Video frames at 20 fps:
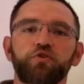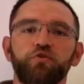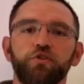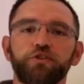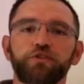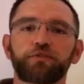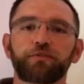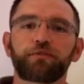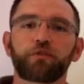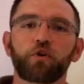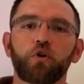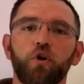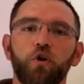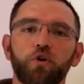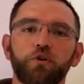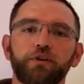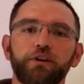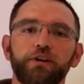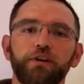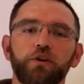Christopher
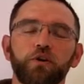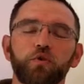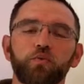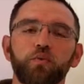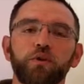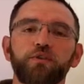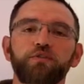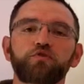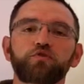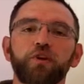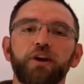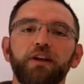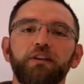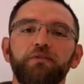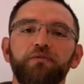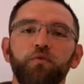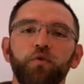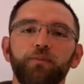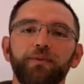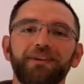Hart here with
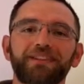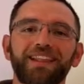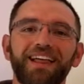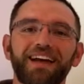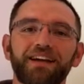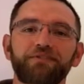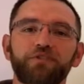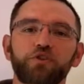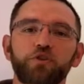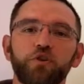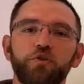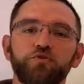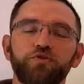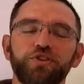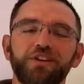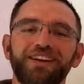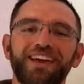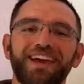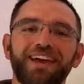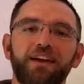Transforming Lives
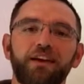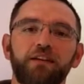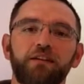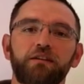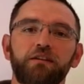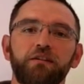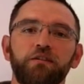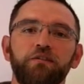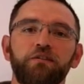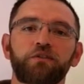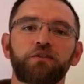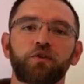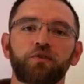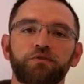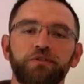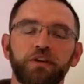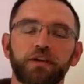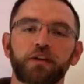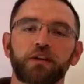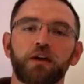Coaching and
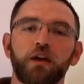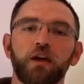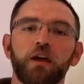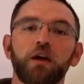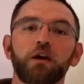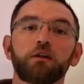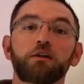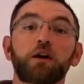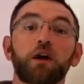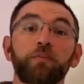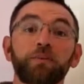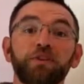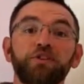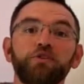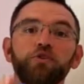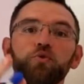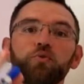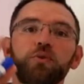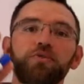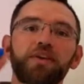Consulting, coming
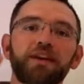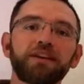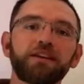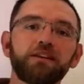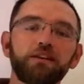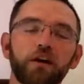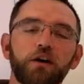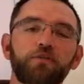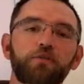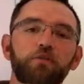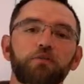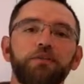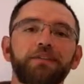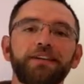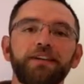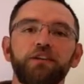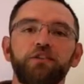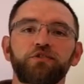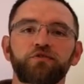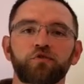to you with another
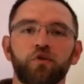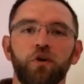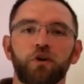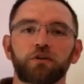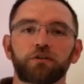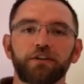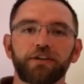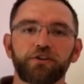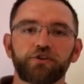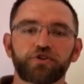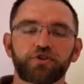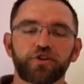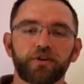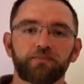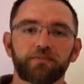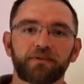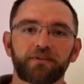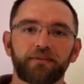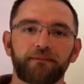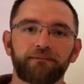Lead Strong
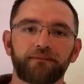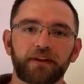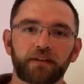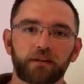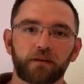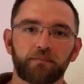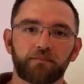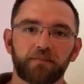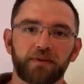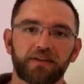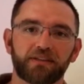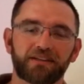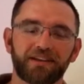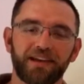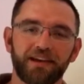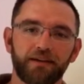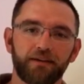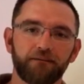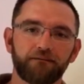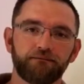Leadership Development
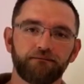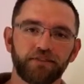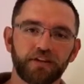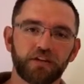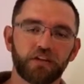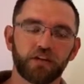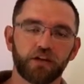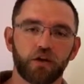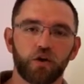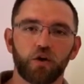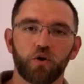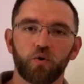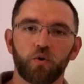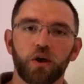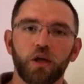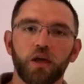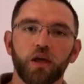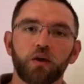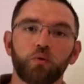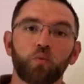video.
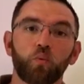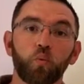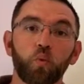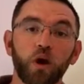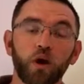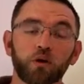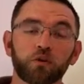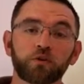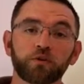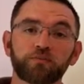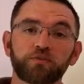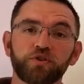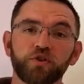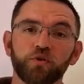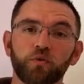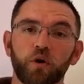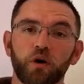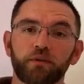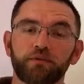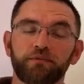Welcome
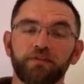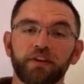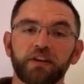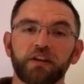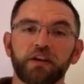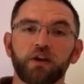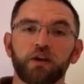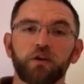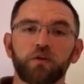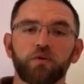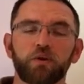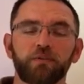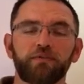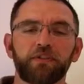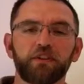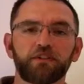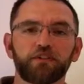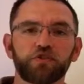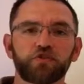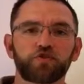to our video. If
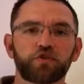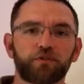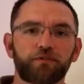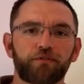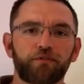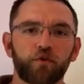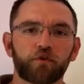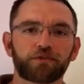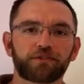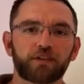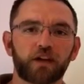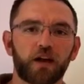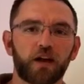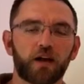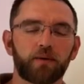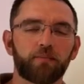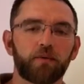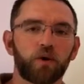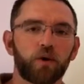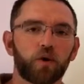this is your first
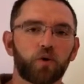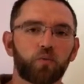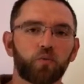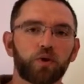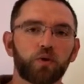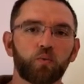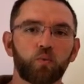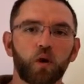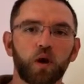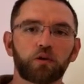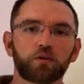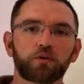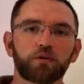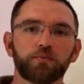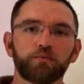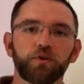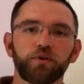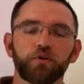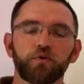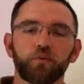time, we
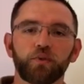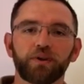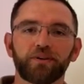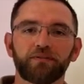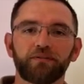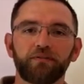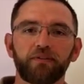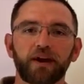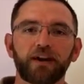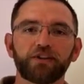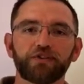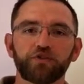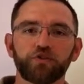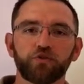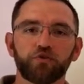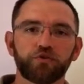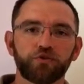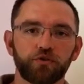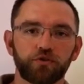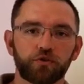welcome you. We invite
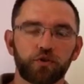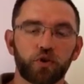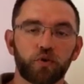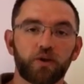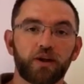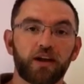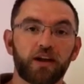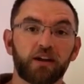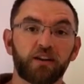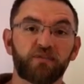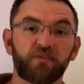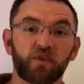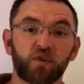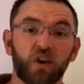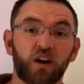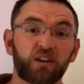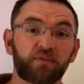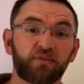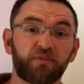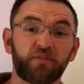you to go ahead, if you're
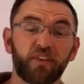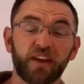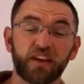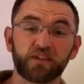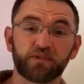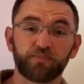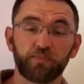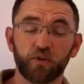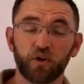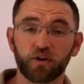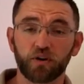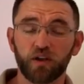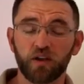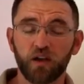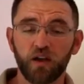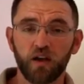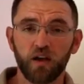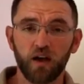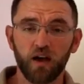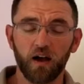on Facebook,
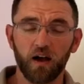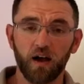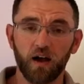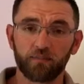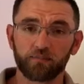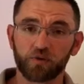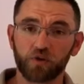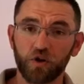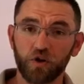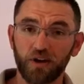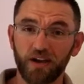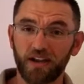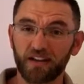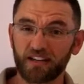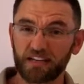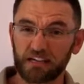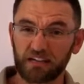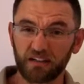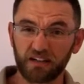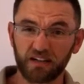go ahead
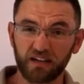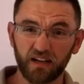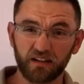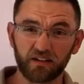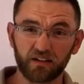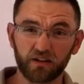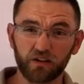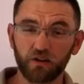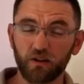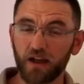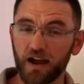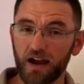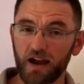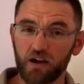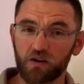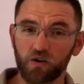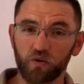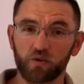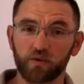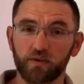and click on the little
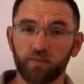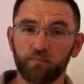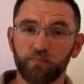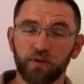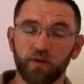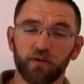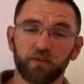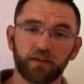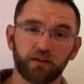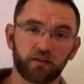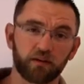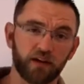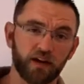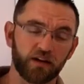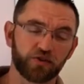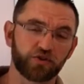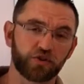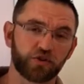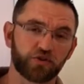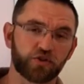arrow or the bell that
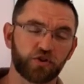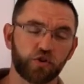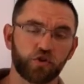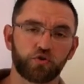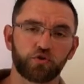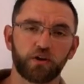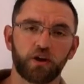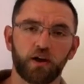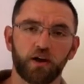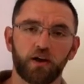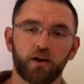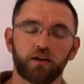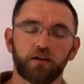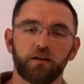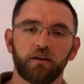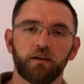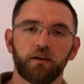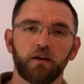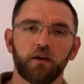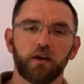allows you to turn
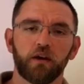on